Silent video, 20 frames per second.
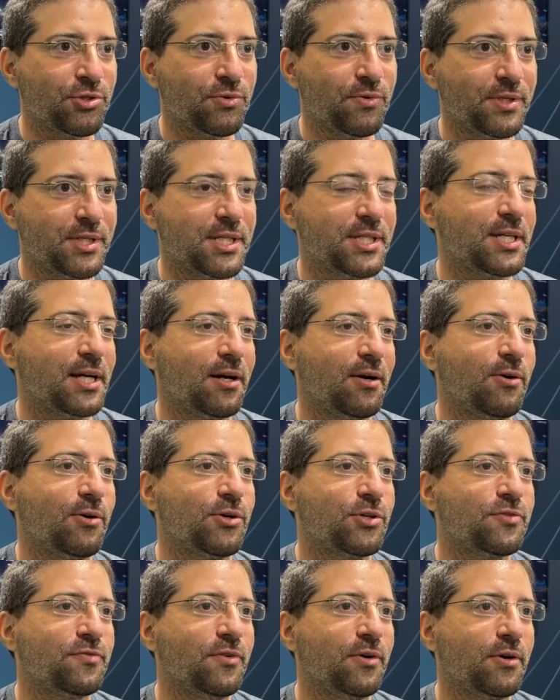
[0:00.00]
which is a
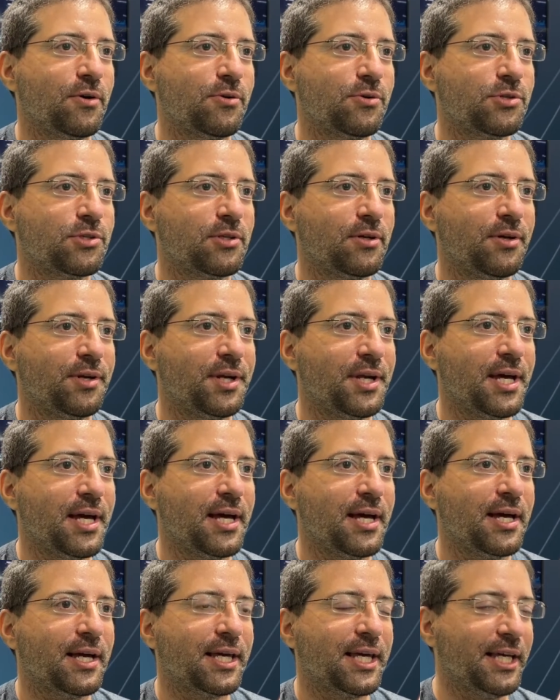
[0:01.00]
course focused on
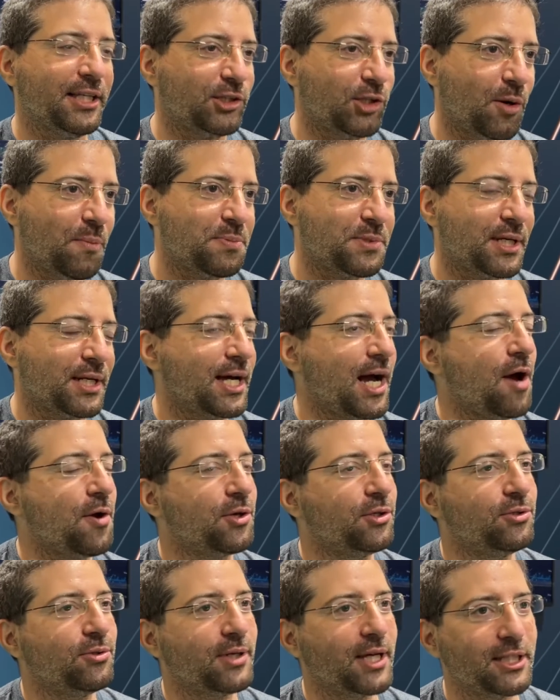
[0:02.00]
GitOps and how
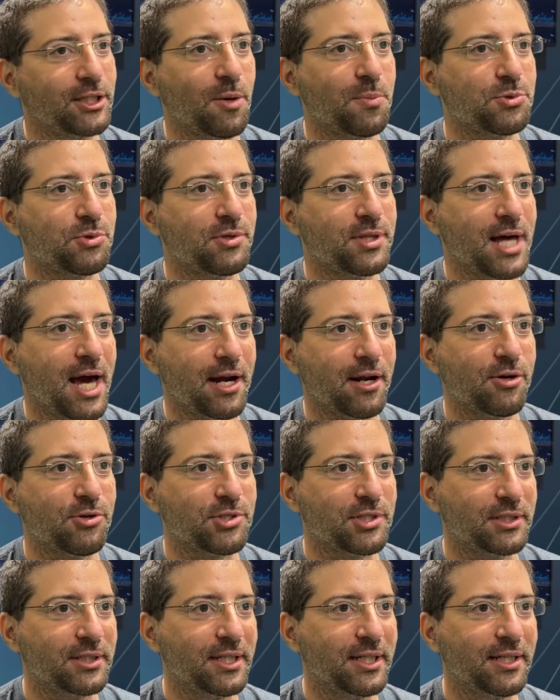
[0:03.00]
you do GitOps with Argo
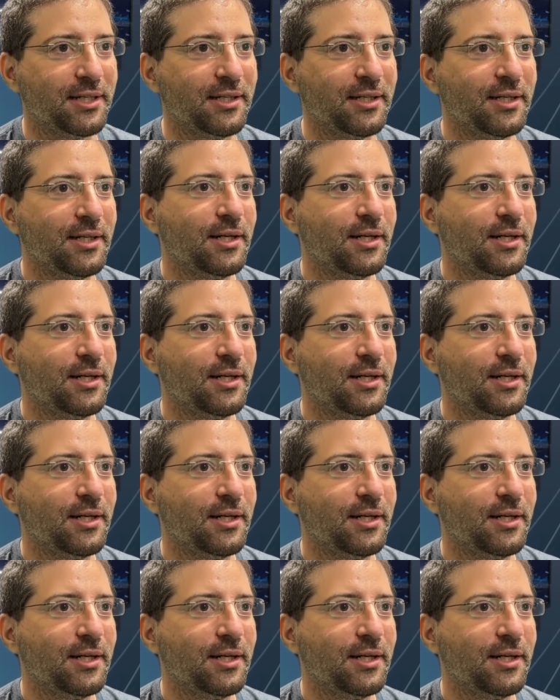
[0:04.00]
CD.